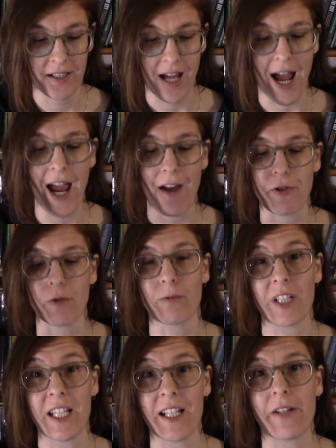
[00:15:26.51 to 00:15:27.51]
I have to
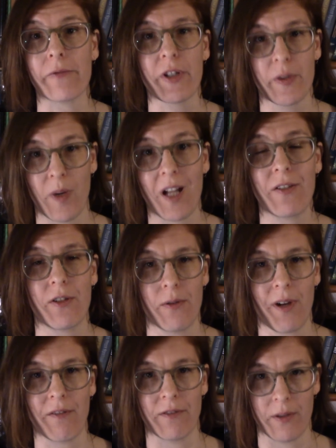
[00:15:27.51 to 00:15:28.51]
read and respond to
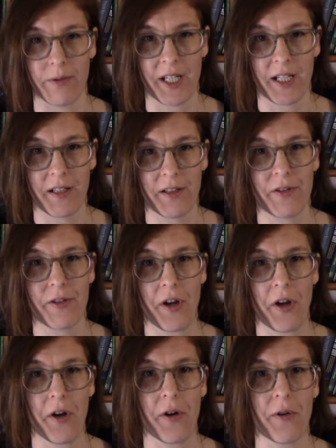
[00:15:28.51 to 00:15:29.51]
every week.
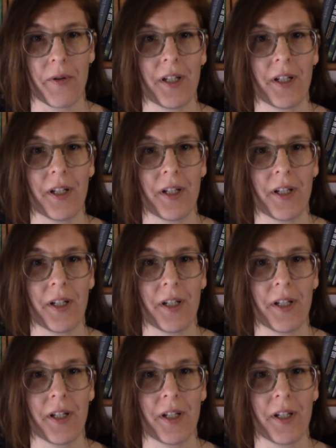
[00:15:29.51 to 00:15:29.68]
So